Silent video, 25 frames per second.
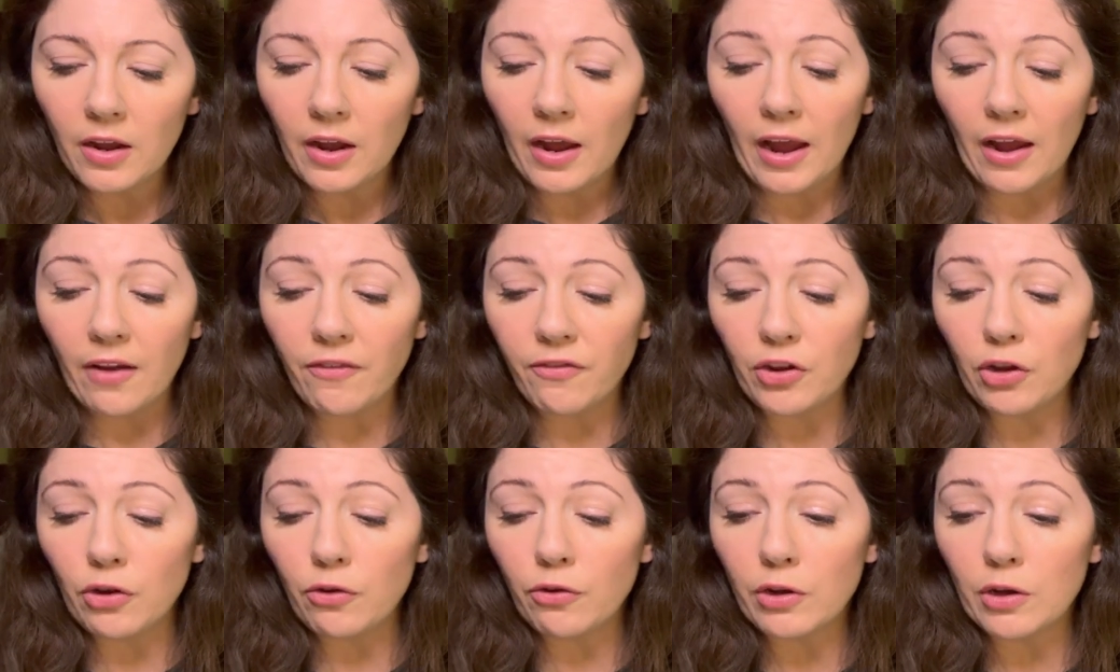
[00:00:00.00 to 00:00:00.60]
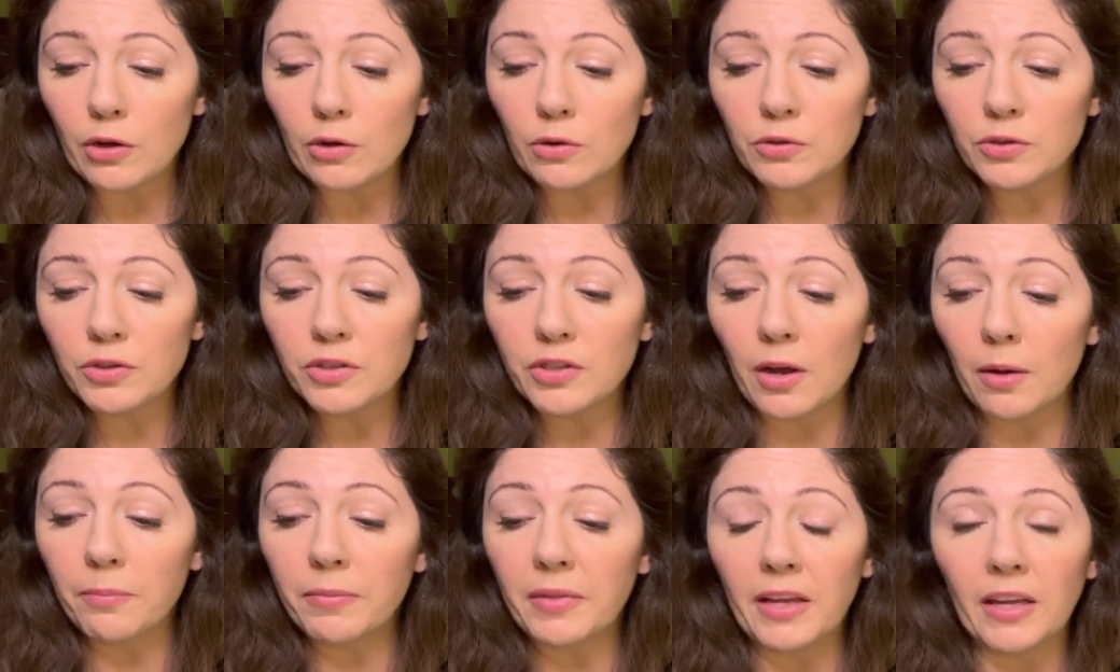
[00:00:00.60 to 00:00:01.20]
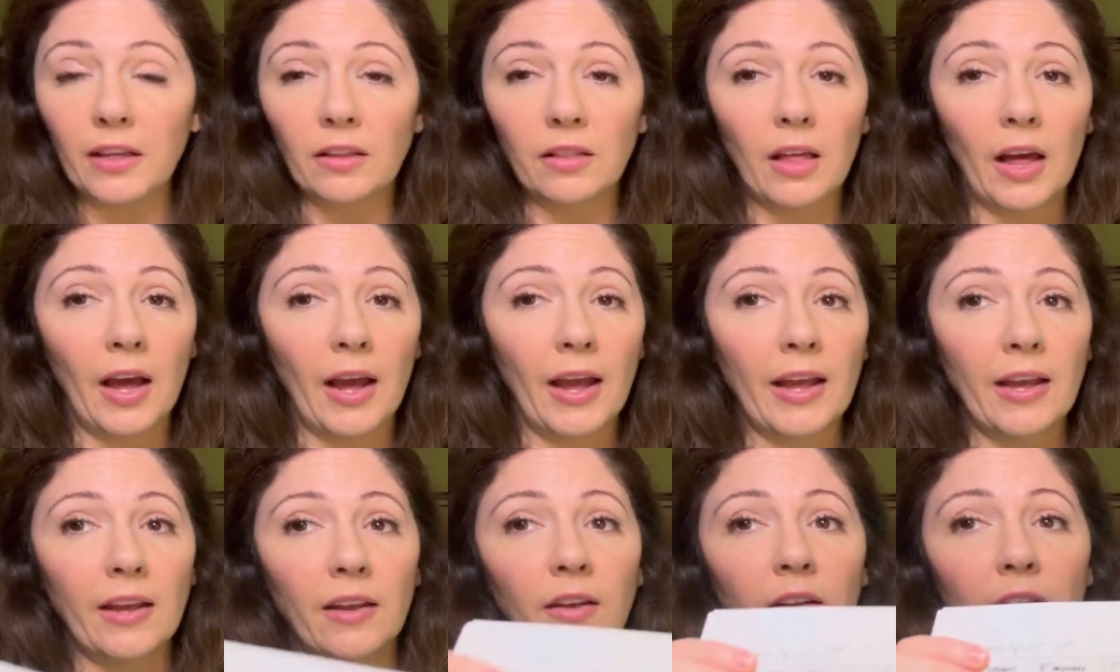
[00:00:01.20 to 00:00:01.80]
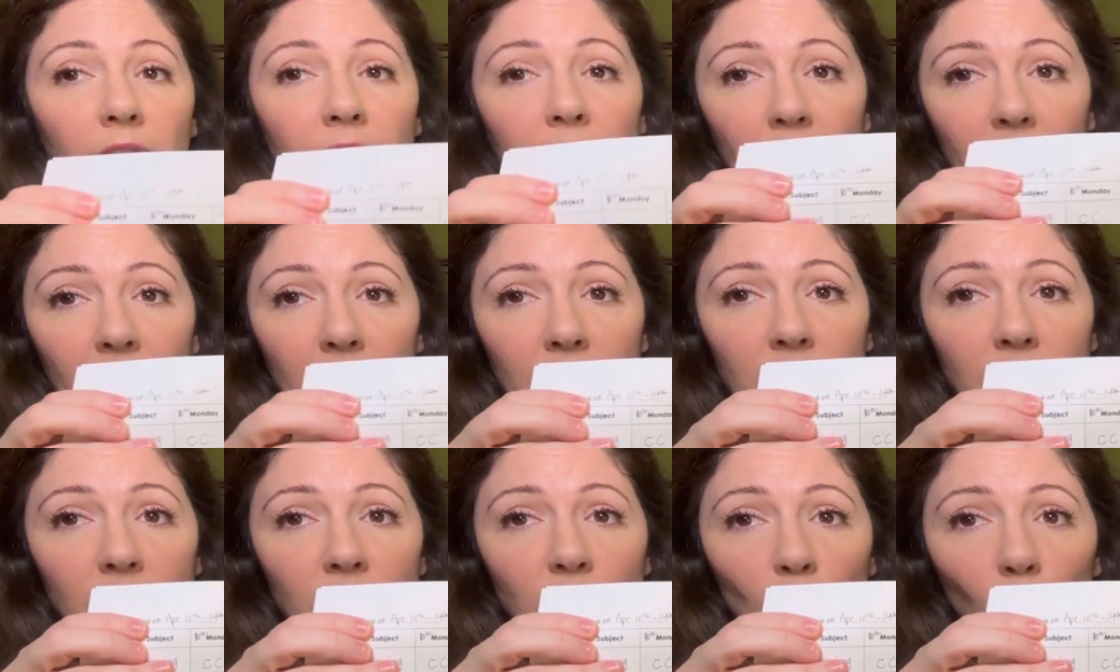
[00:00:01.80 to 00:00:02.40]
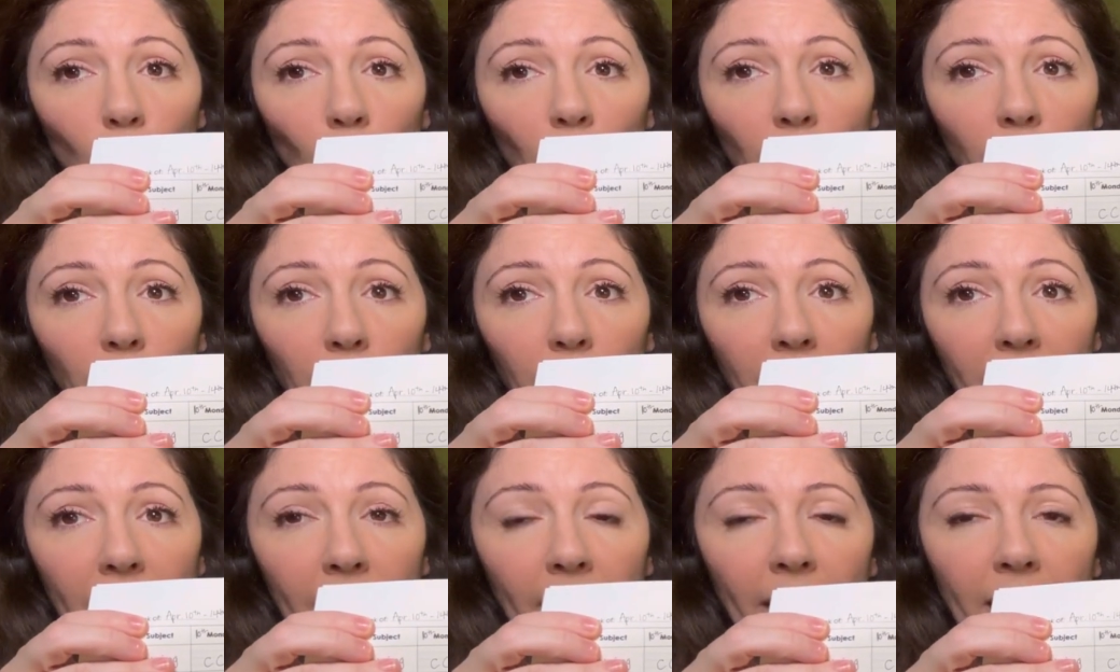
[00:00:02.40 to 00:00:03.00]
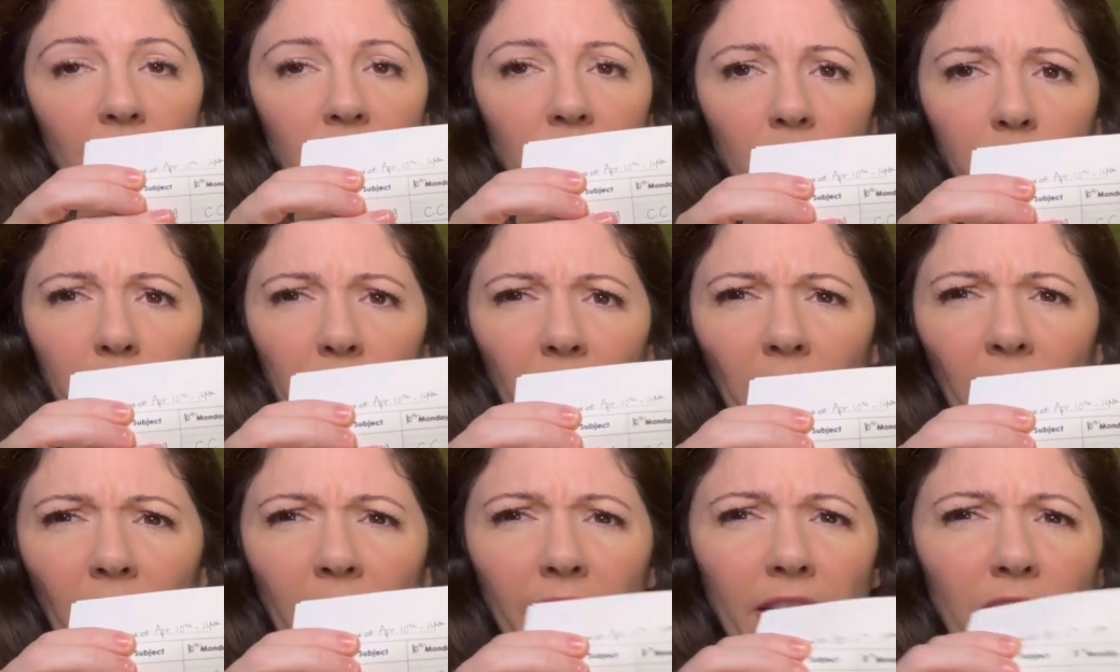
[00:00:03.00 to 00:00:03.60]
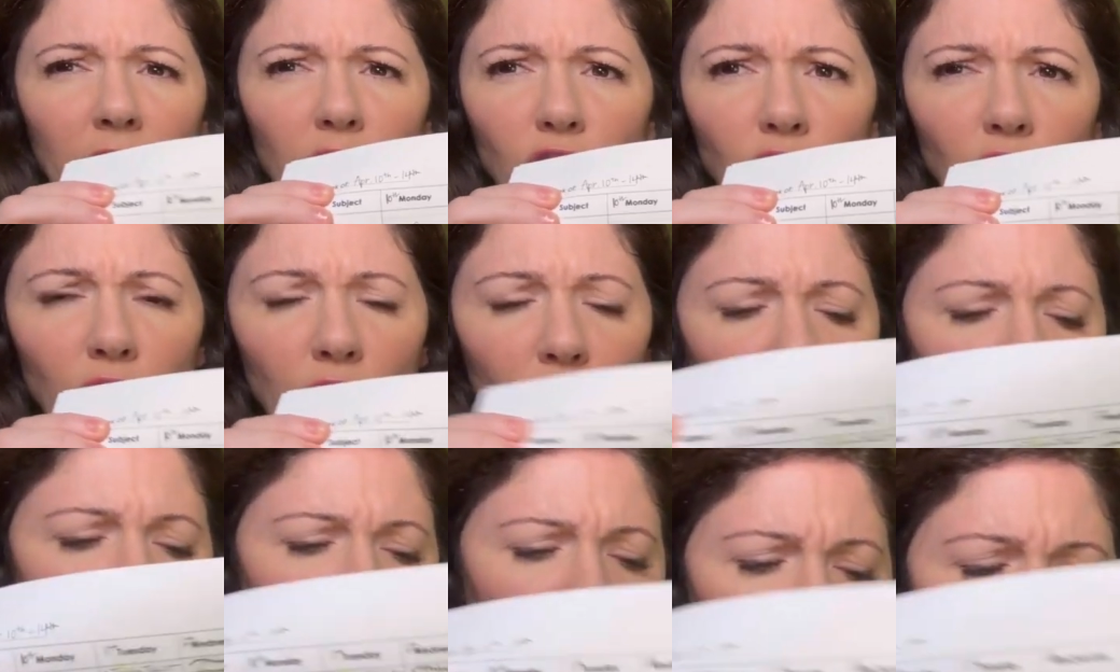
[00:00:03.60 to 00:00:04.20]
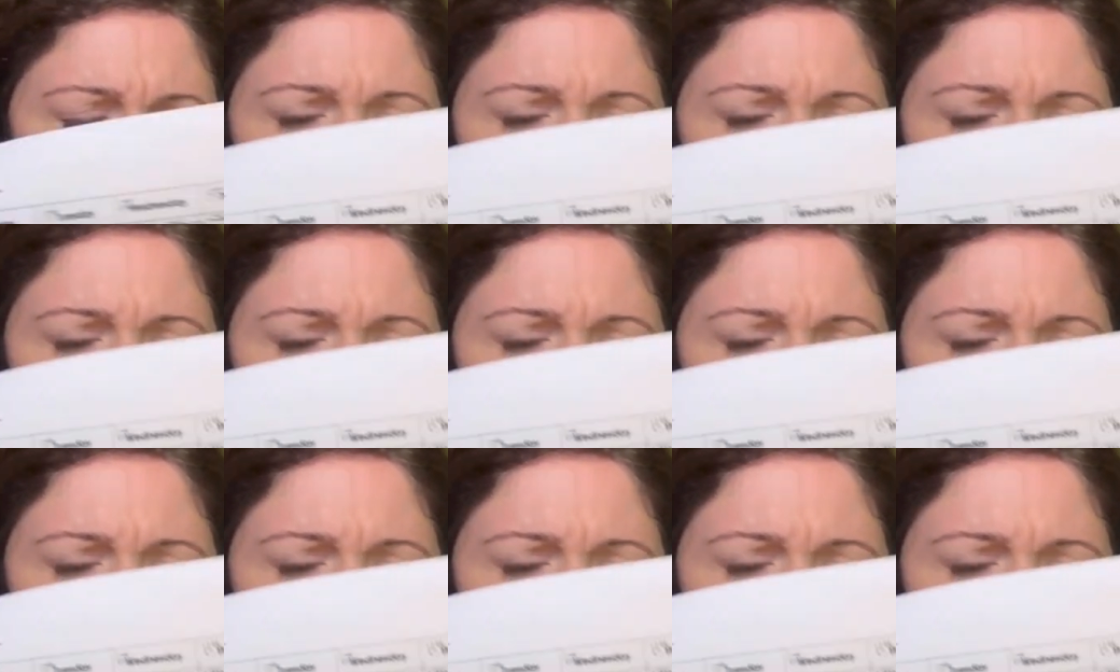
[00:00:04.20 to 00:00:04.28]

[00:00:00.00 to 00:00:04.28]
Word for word: If you use something like this or create something like this, you, you